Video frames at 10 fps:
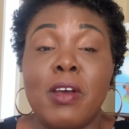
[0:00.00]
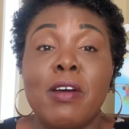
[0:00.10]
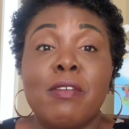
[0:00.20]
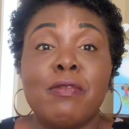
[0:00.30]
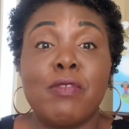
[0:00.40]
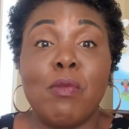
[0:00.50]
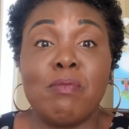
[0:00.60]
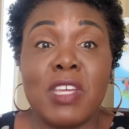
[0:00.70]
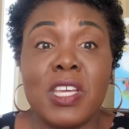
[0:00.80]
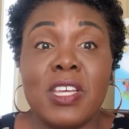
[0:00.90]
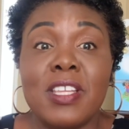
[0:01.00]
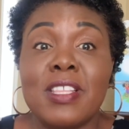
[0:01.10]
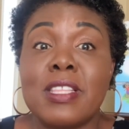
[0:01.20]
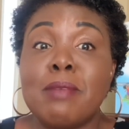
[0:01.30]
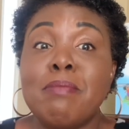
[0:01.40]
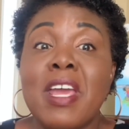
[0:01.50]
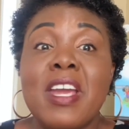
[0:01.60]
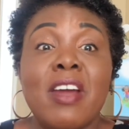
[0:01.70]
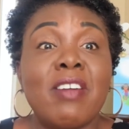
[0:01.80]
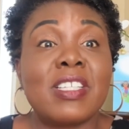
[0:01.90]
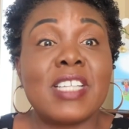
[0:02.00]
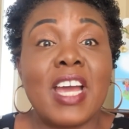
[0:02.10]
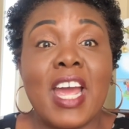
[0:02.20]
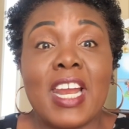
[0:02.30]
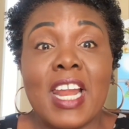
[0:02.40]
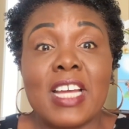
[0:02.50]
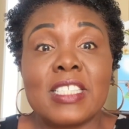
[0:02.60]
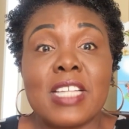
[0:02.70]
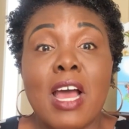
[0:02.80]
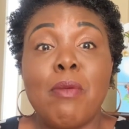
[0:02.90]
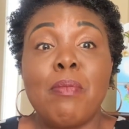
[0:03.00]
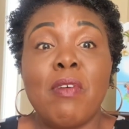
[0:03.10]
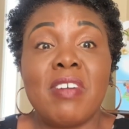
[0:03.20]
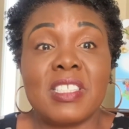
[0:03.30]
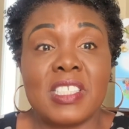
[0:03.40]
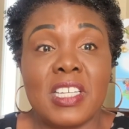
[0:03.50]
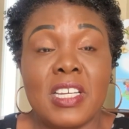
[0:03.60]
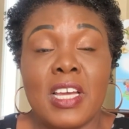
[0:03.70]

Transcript: For me, the main character highlights how poverty,